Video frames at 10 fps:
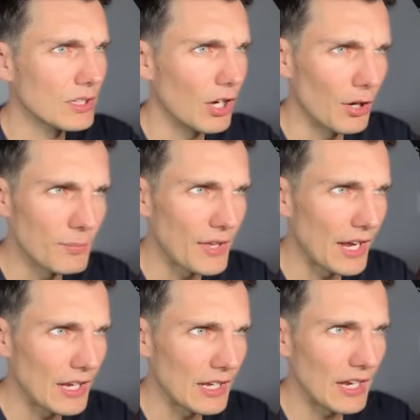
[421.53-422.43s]

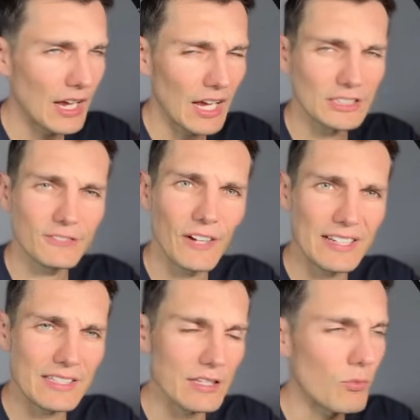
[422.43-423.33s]
updating as
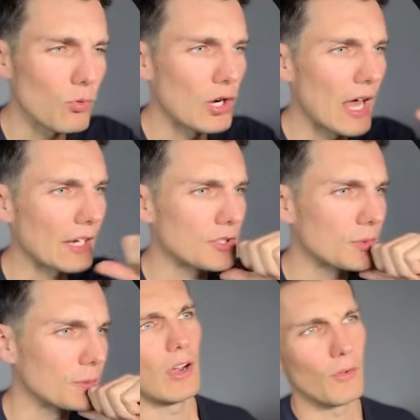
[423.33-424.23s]
fast as I would like
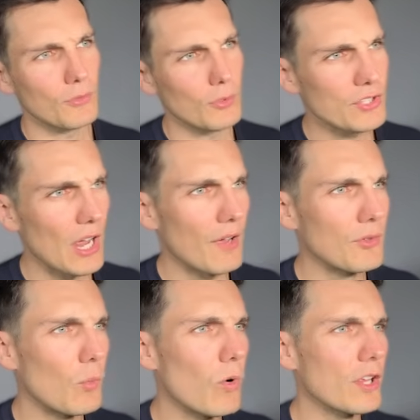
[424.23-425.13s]
to. Of course, they have
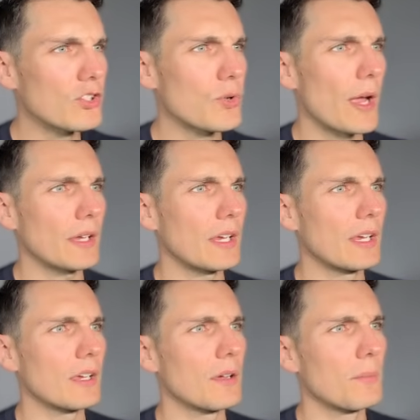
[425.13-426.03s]
the wallet
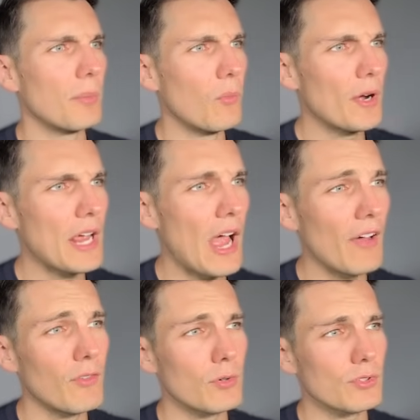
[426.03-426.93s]
tracking, but what they
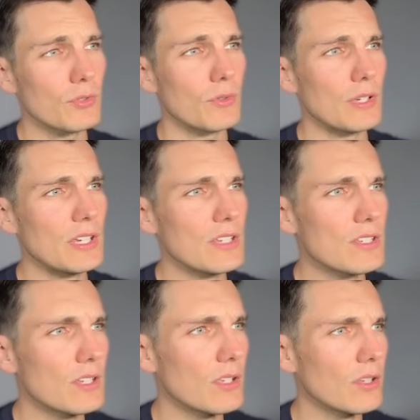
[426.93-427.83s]
have also
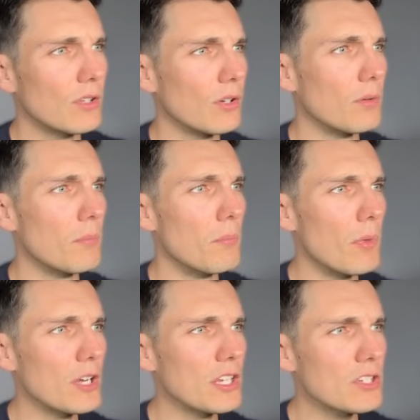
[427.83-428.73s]
is the
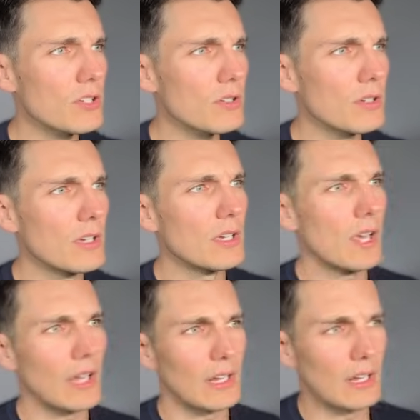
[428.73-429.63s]
monitor,
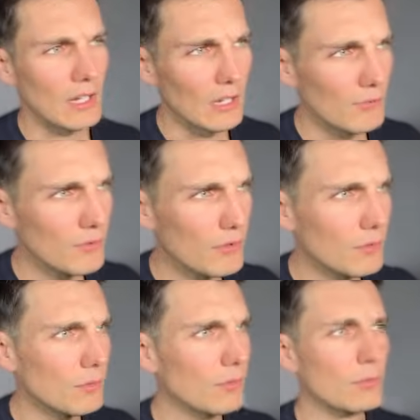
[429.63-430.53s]
and if
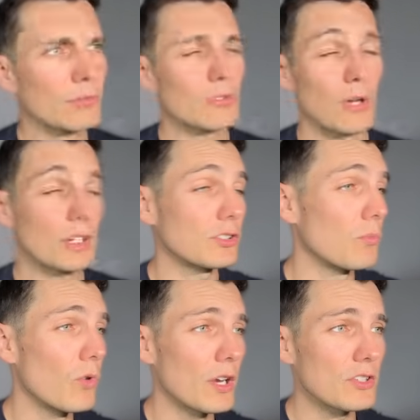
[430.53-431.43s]
you track
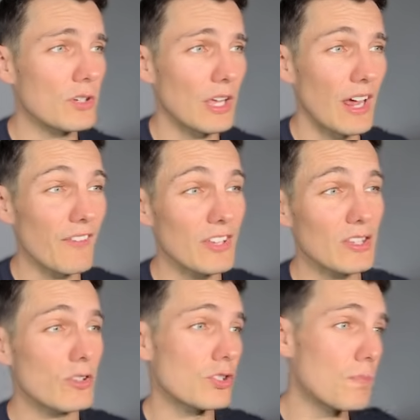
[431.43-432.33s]
some wallet, you can have it.
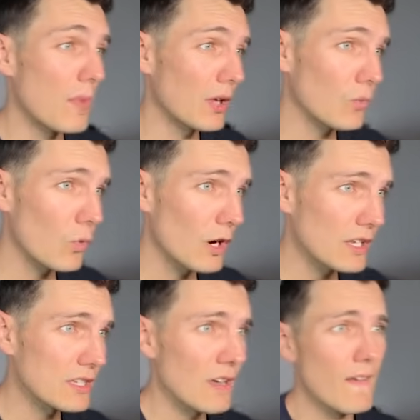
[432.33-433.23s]
The smart
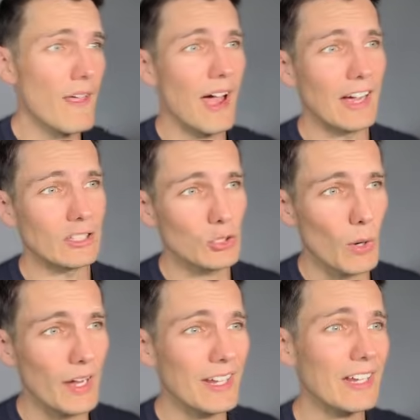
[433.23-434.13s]
wallet, I
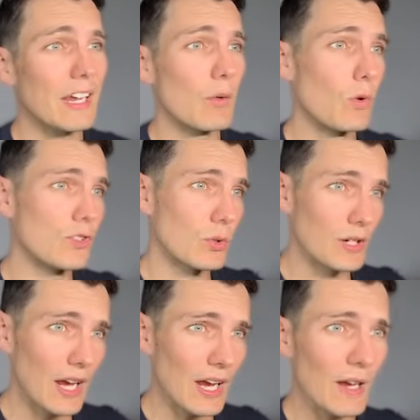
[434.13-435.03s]
tried it, it was
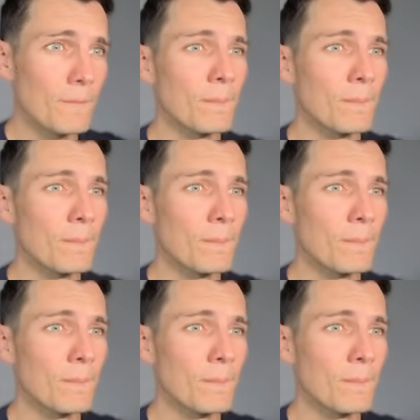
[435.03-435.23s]
okay,